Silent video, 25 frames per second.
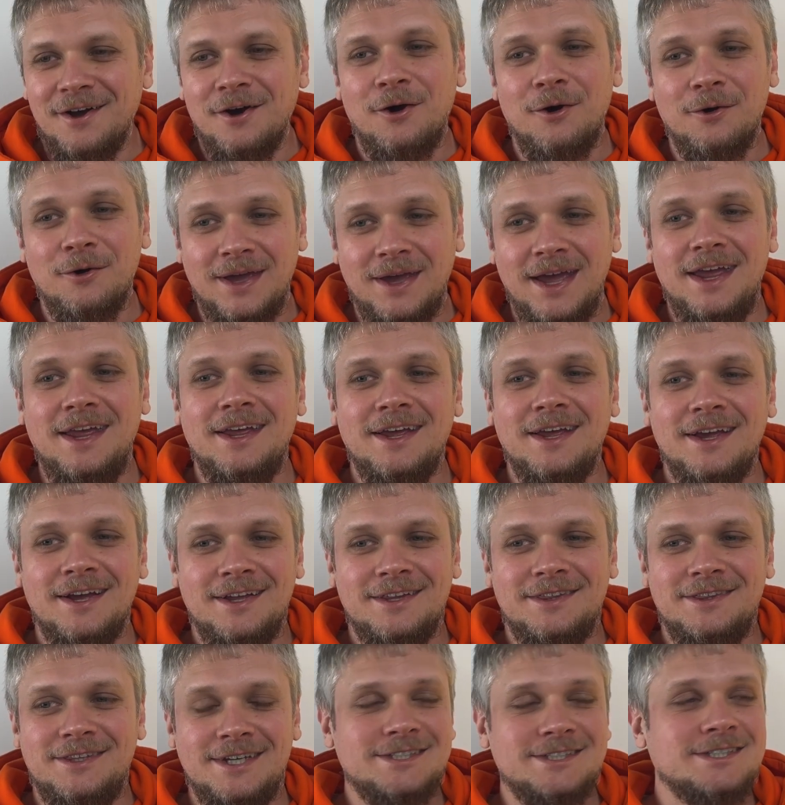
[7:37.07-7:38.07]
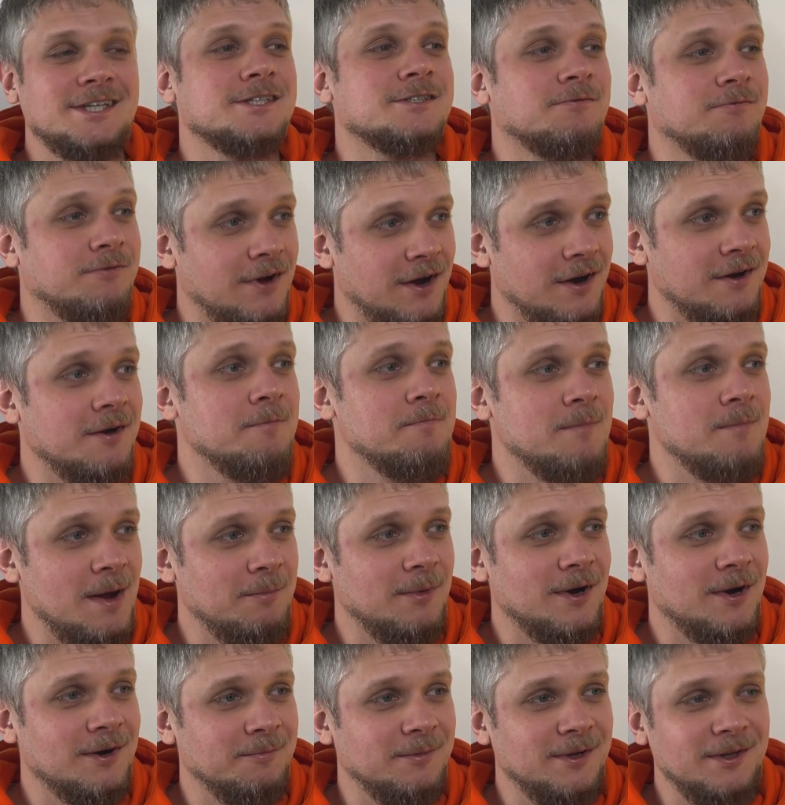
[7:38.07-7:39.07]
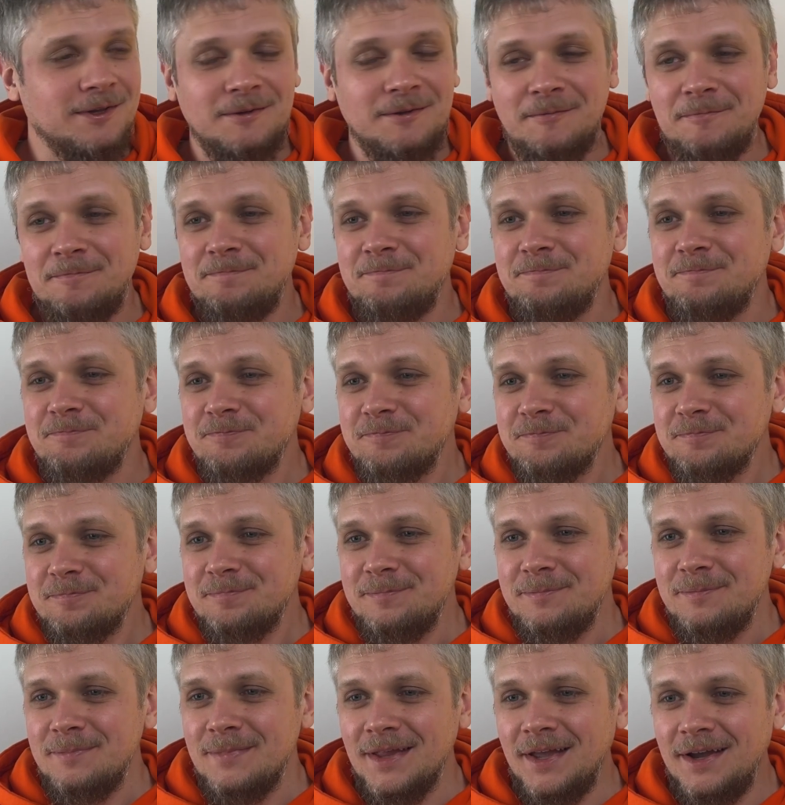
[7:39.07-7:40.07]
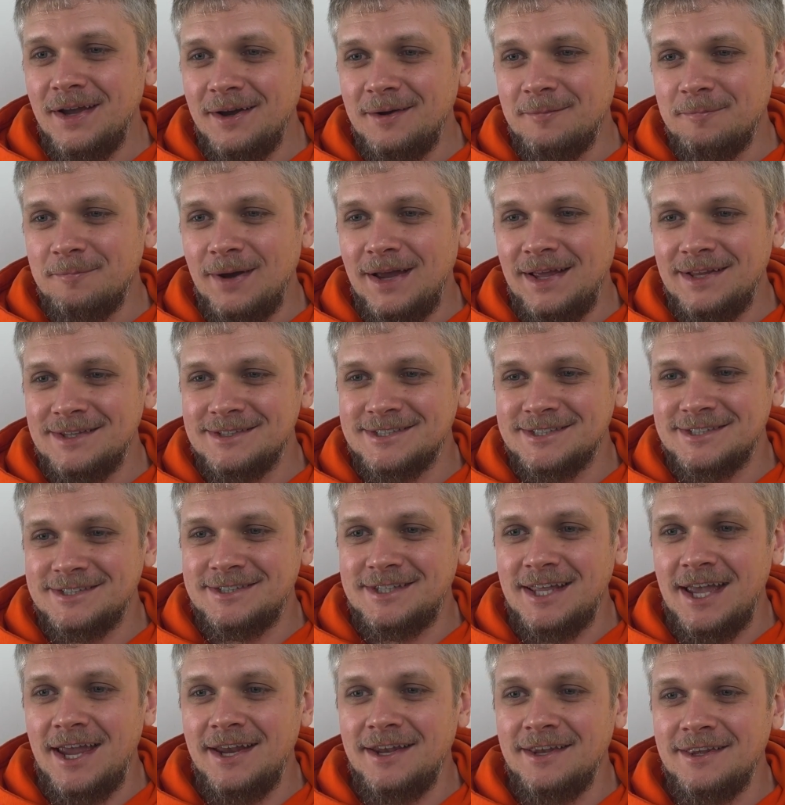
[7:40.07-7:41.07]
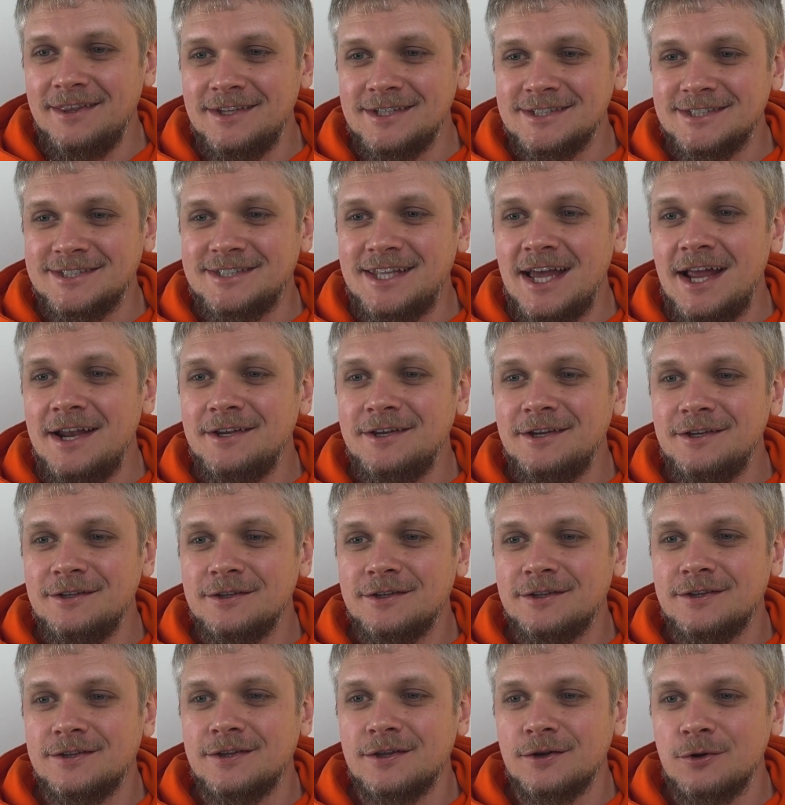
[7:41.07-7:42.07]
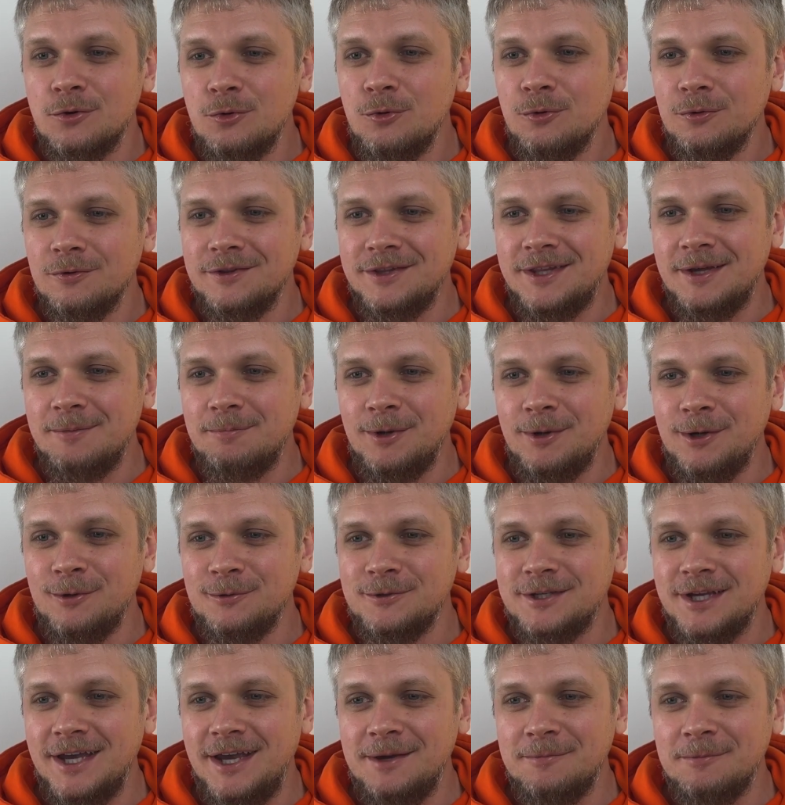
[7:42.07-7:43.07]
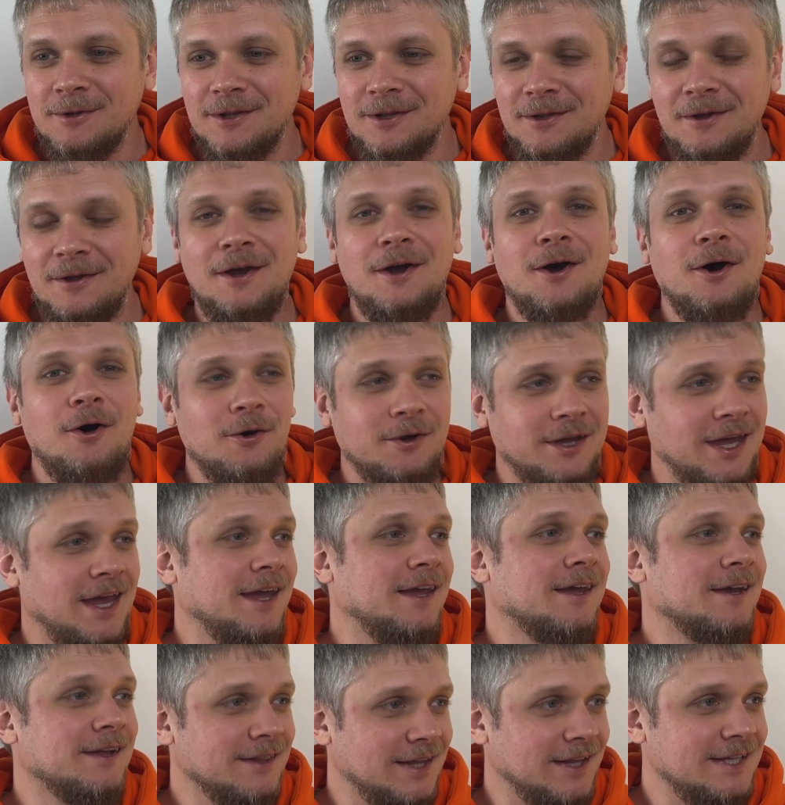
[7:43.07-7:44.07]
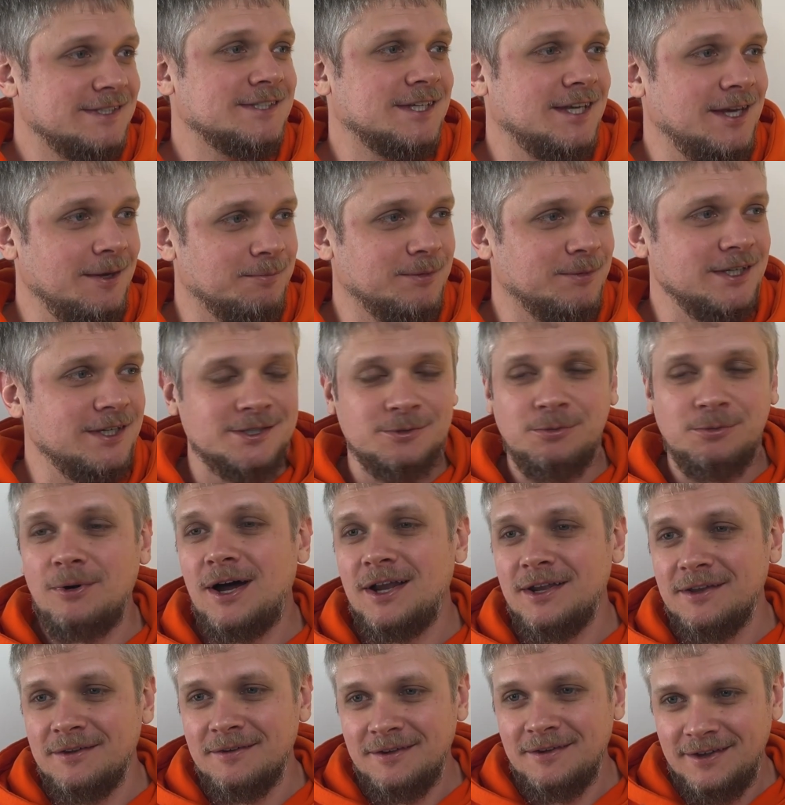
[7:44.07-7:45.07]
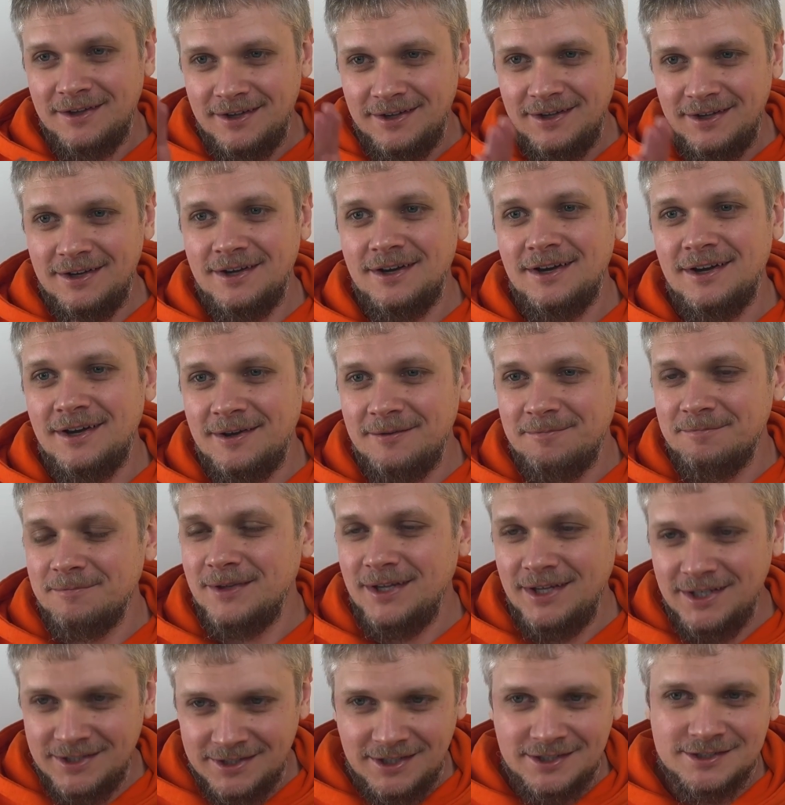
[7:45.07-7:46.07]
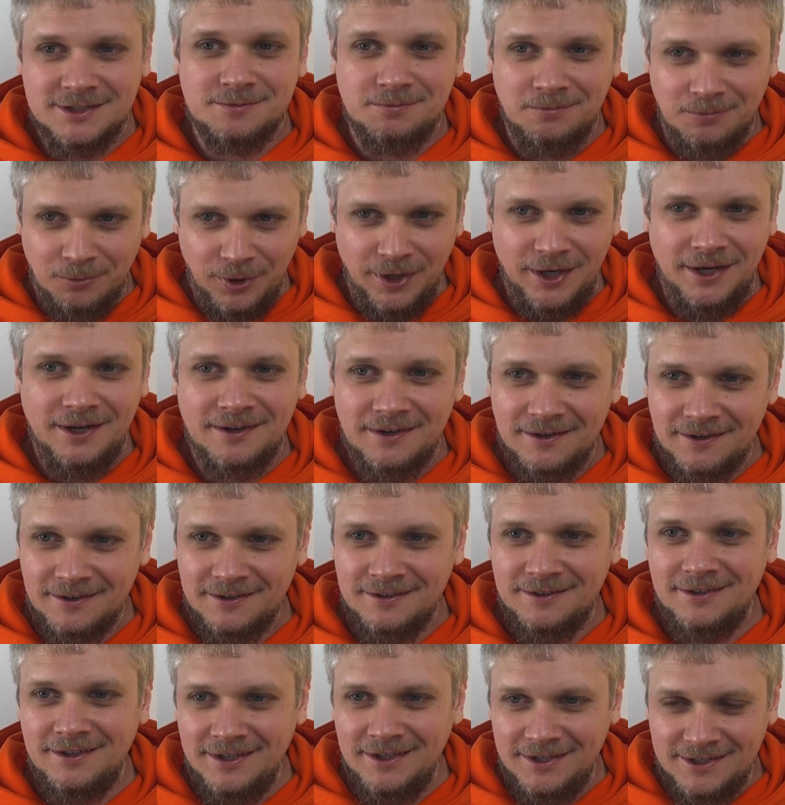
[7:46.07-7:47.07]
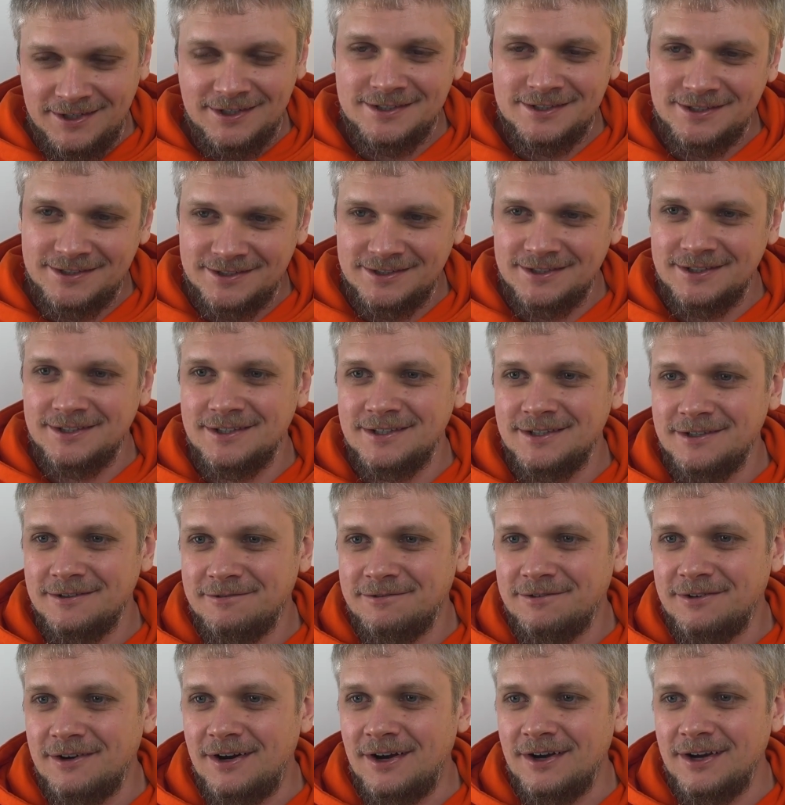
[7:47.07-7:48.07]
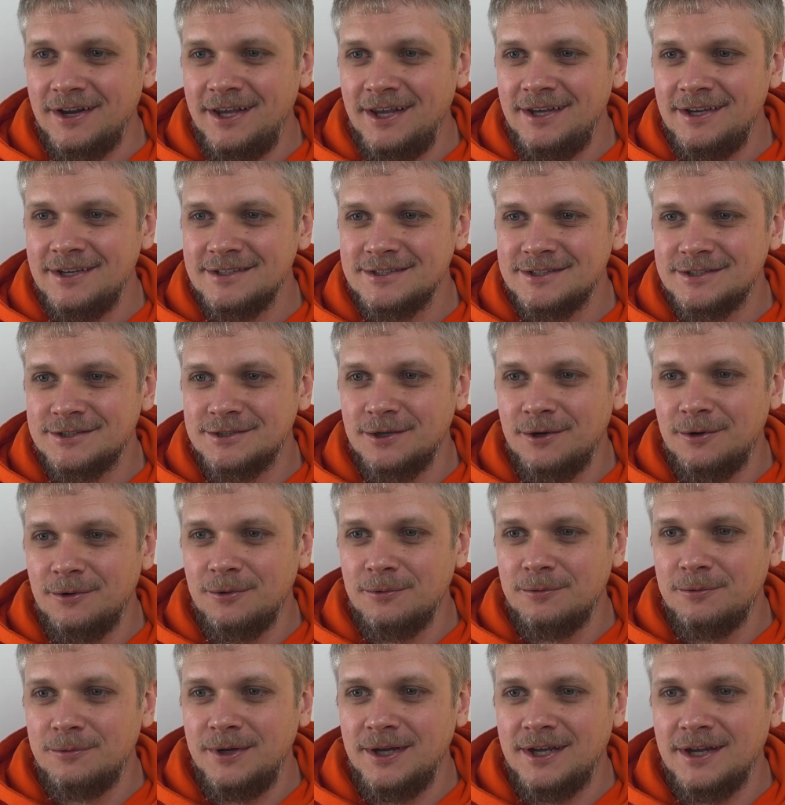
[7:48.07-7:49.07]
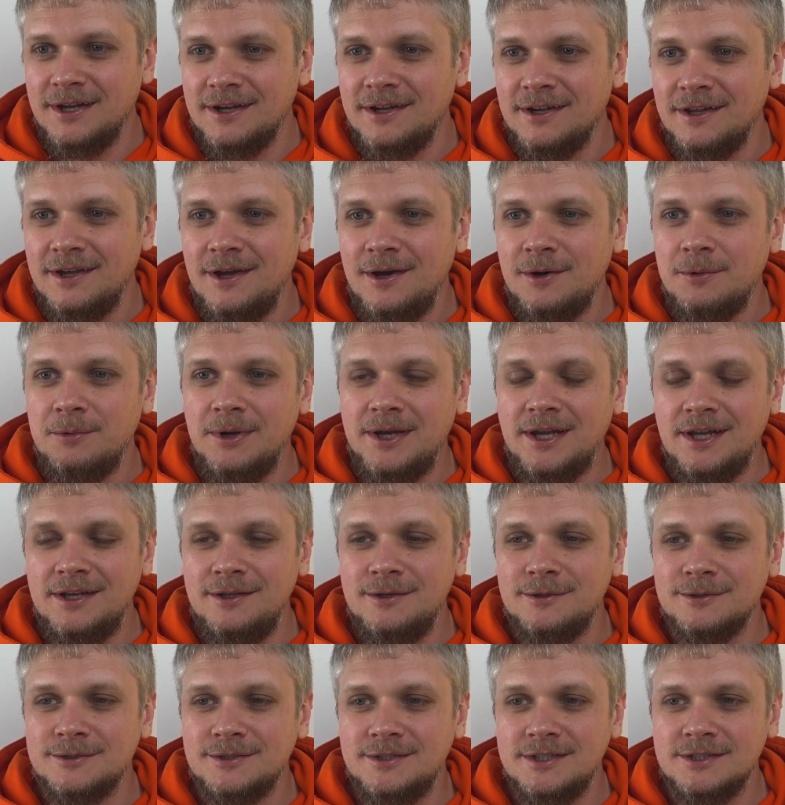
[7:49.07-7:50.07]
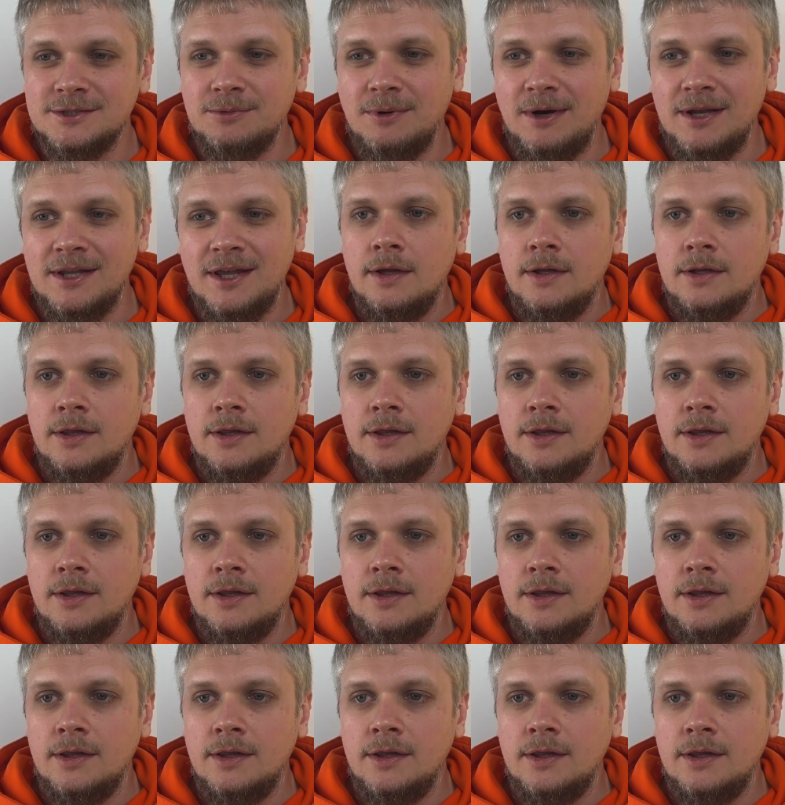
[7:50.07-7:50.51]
Okay, this is very memorable. Man standing through the blue table. Okay, let's keep this one. It is weird, it is funny, so we can use this one.